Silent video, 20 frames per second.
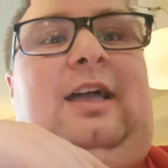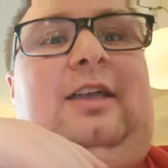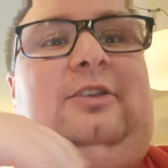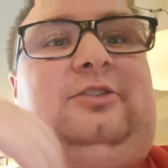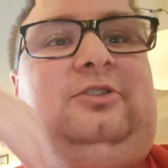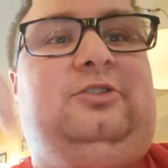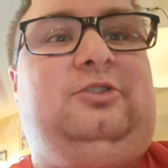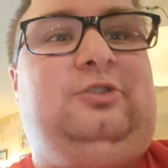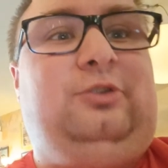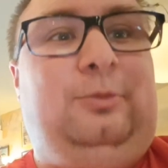
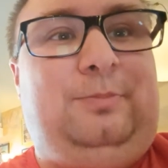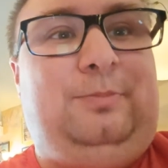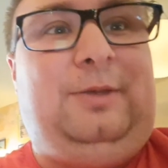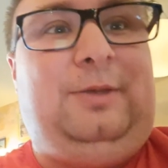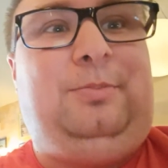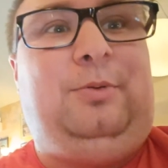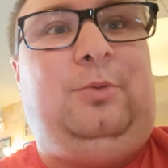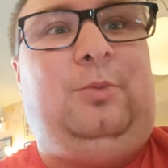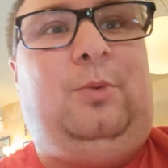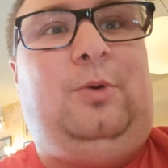as some
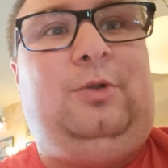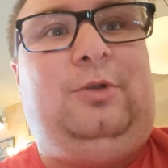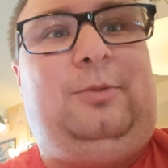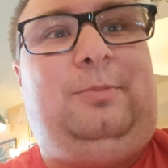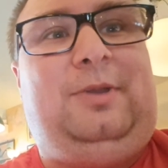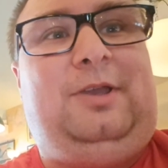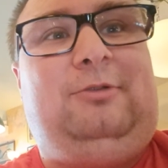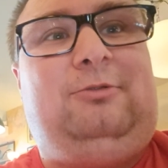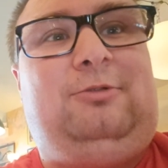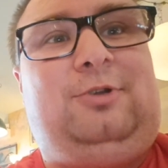people want to
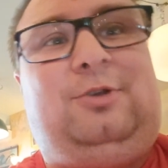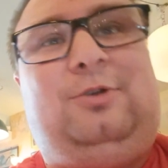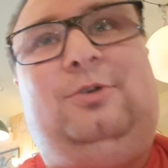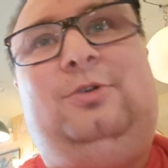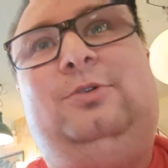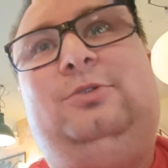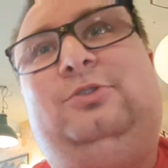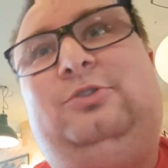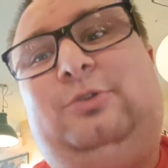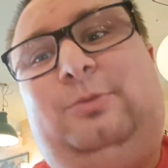be
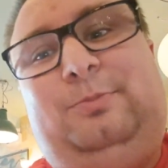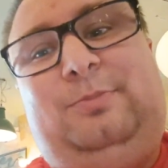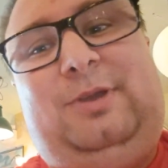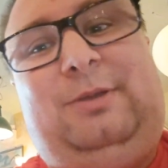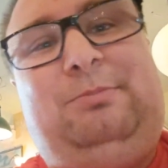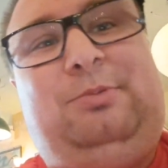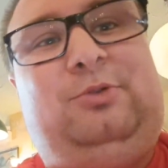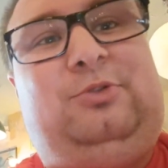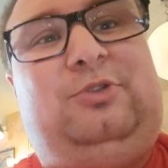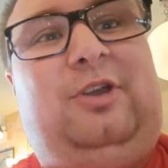recorded, some
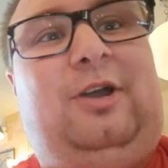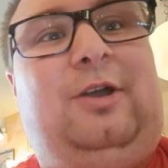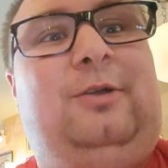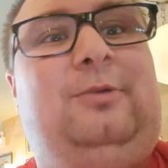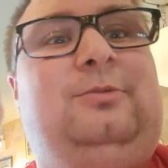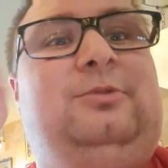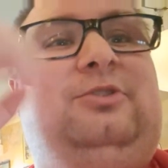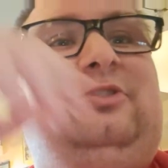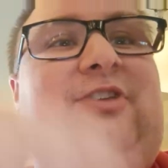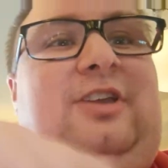people
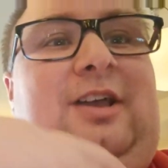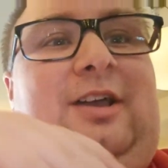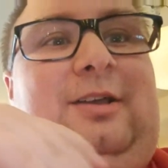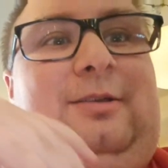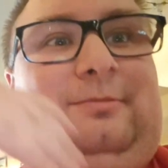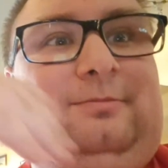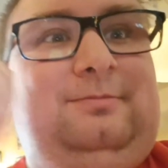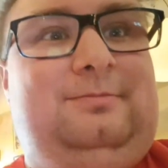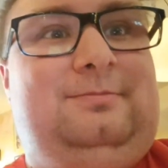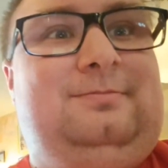don't, so
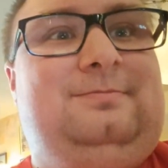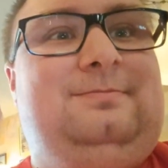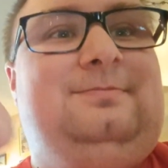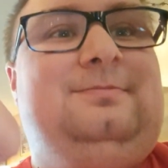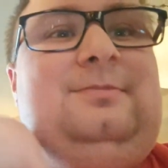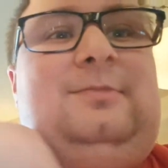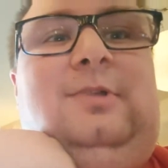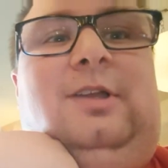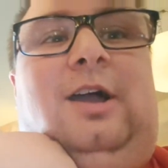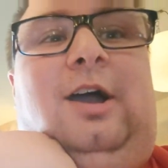I
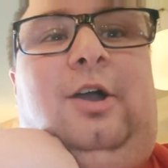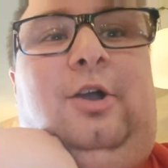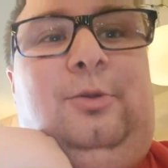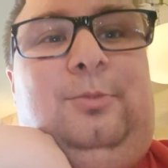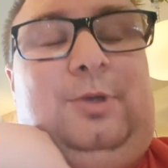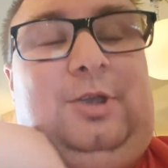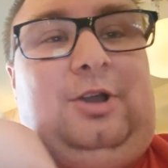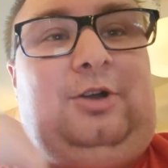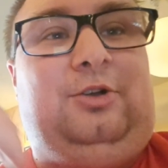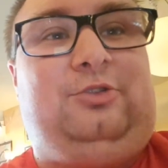
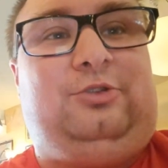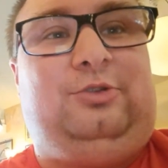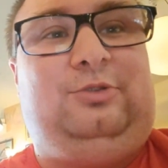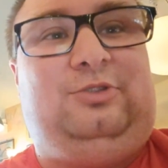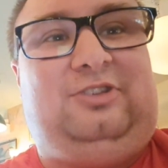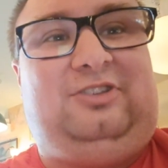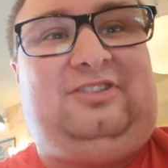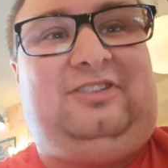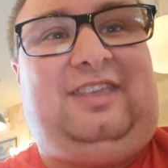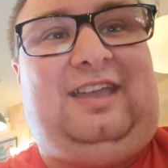hope you guys
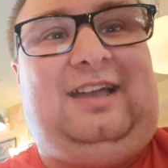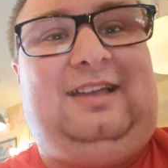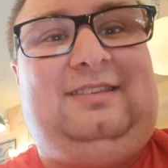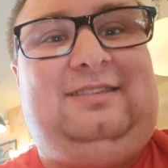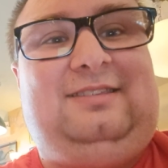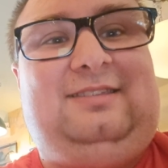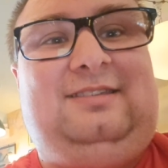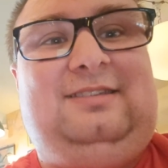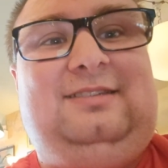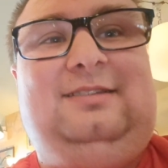
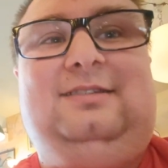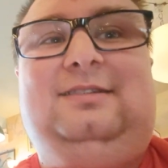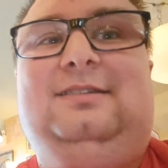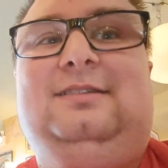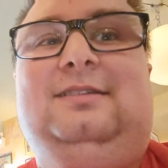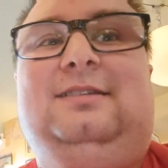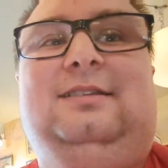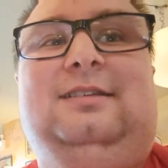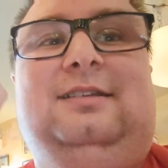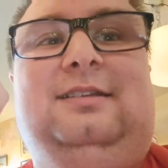understand.
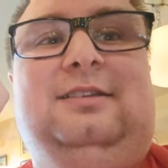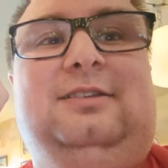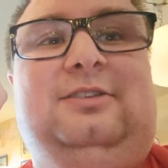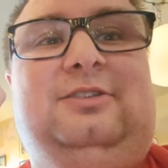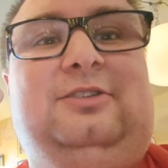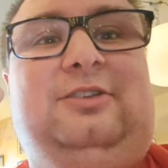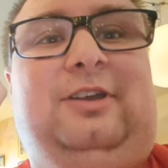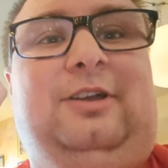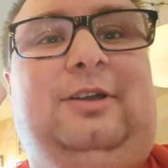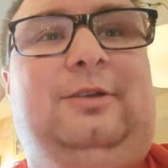
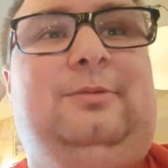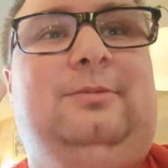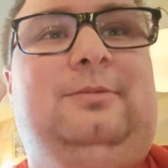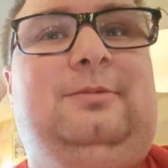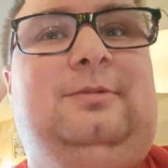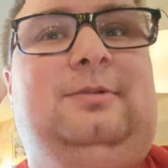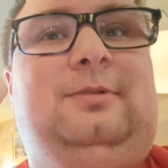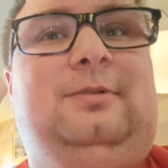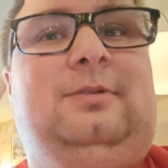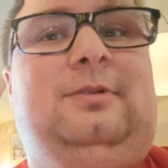So
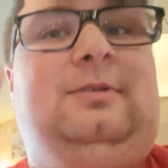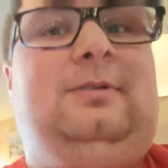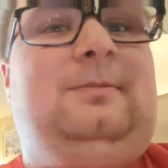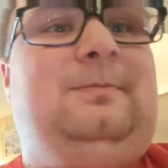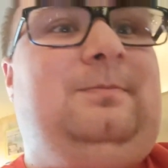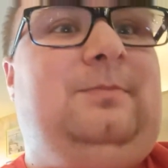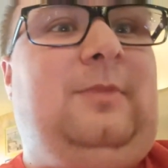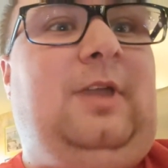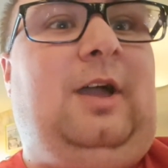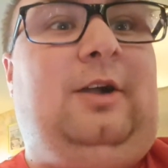
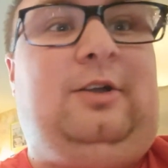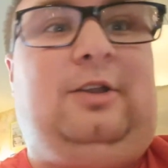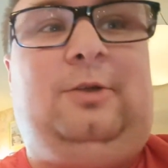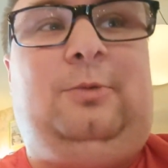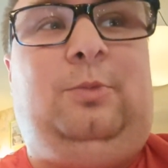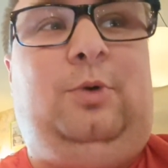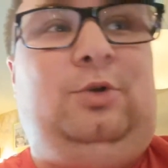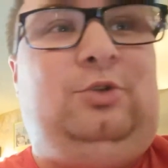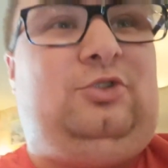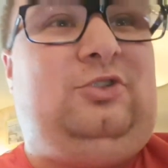I'm going
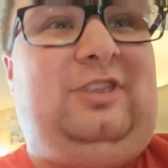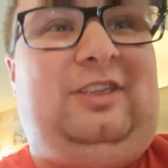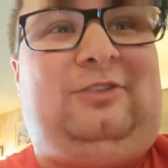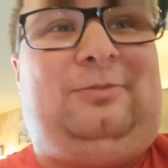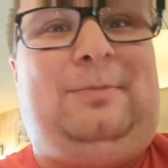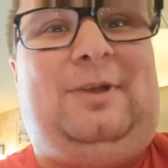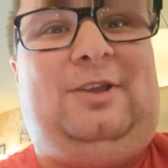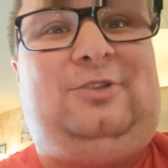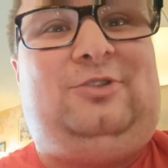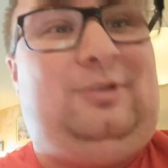to watch
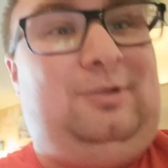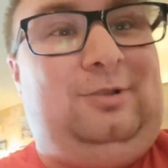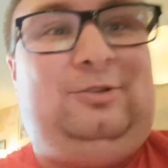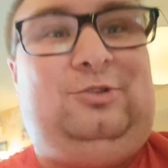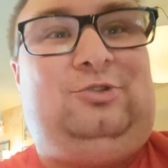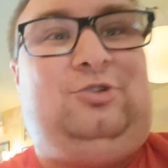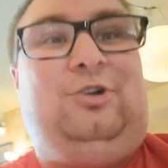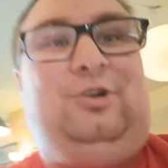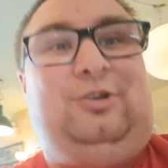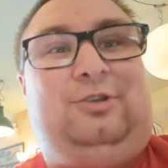this magic,
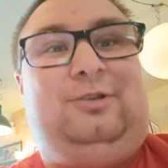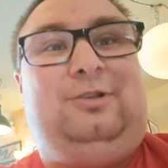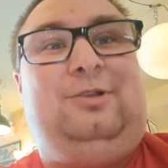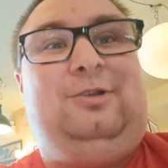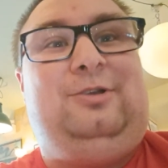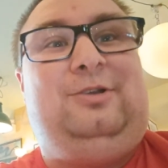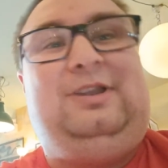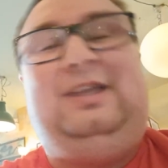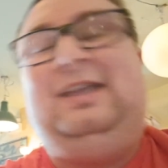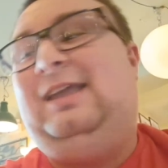try to
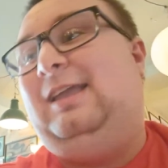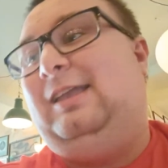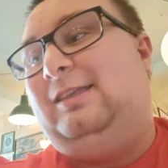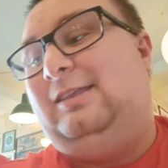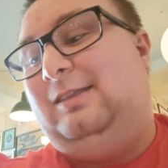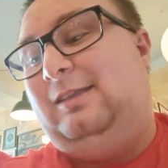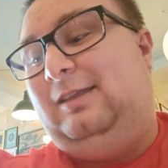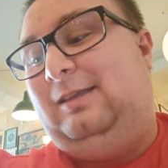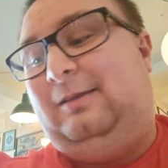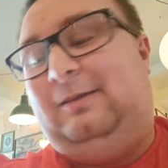learn it,
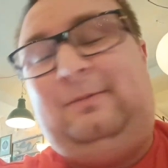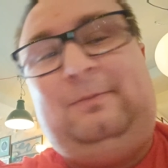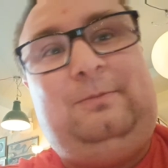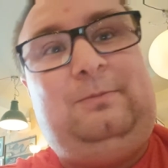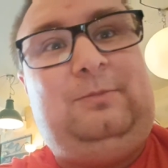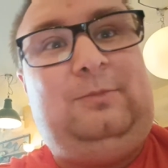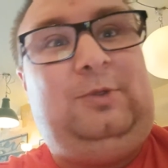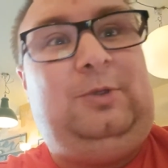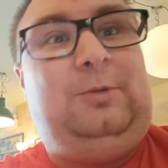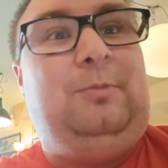and
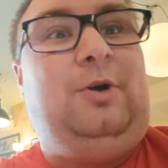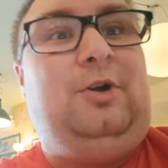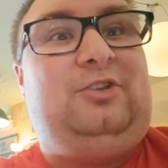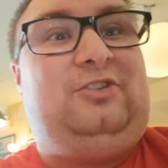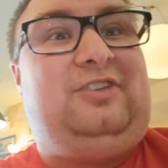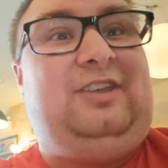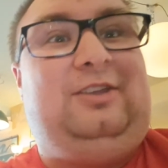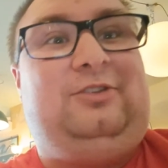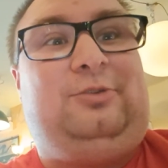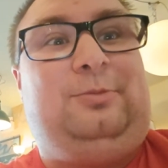you
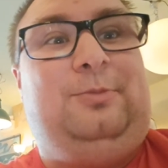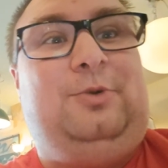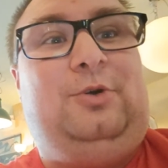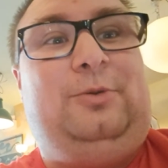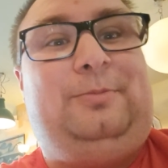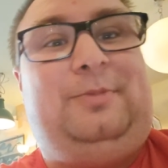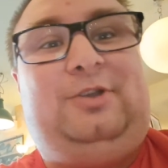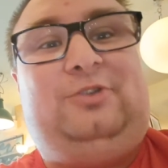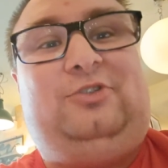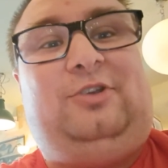might see some
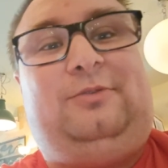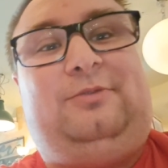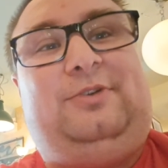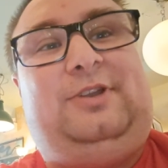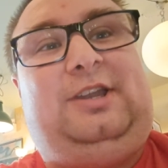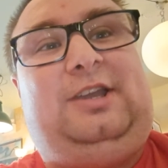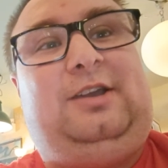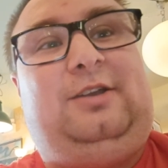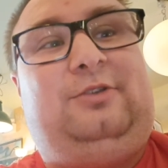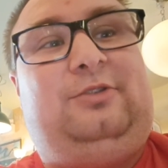more magic
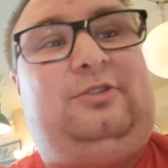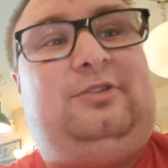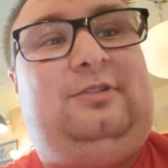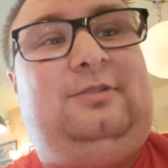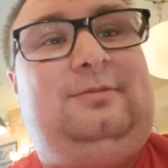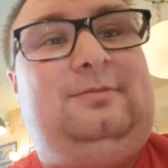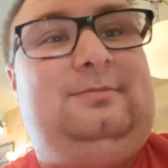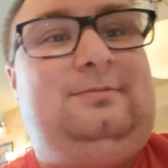videos.